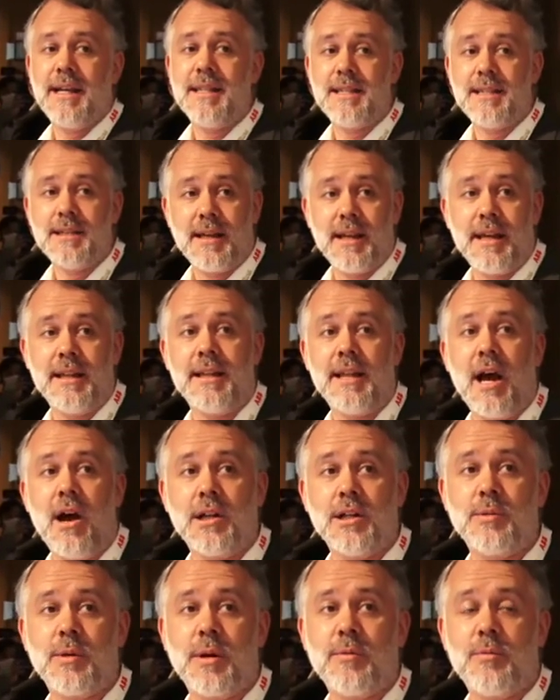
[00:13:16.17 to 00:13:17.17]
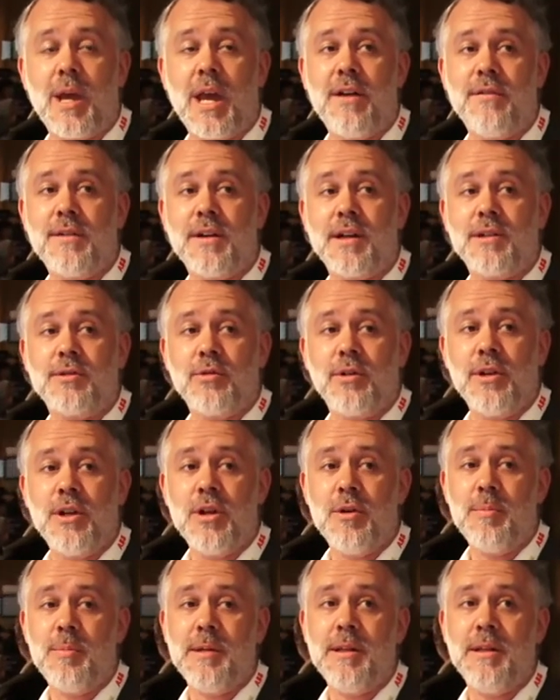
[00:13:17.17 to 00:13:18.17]
it's the hardware, we have a
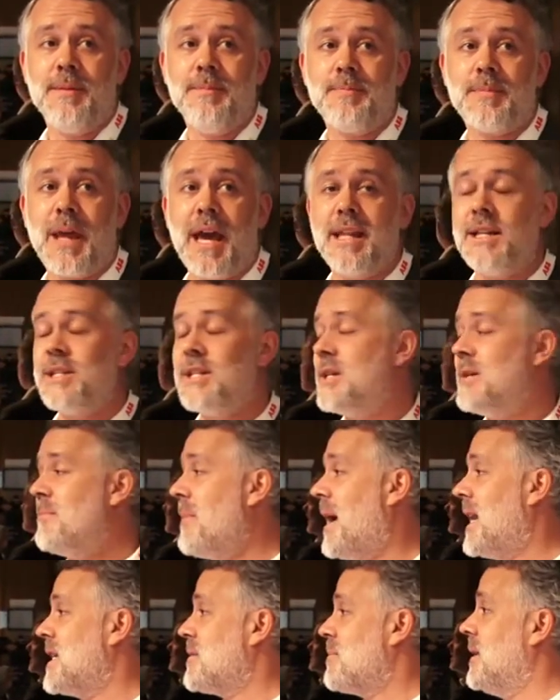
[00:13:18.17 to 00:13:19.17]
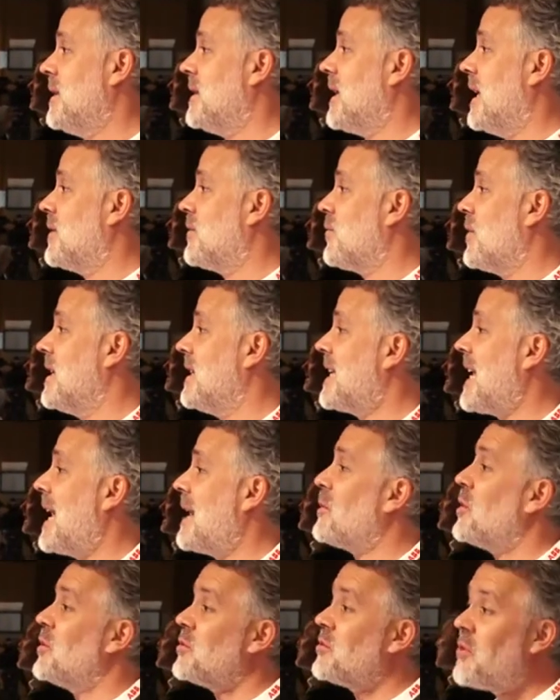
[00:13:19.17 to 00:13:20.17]
renewable energy management and real-time
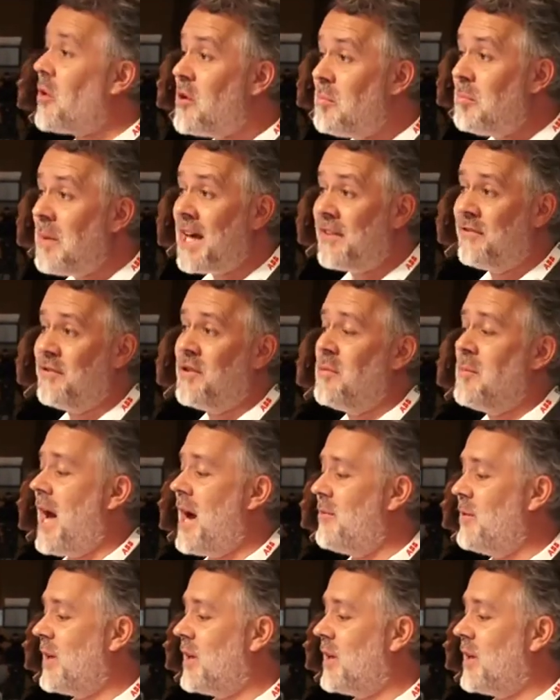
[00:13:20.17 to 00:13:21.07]
control platform, how we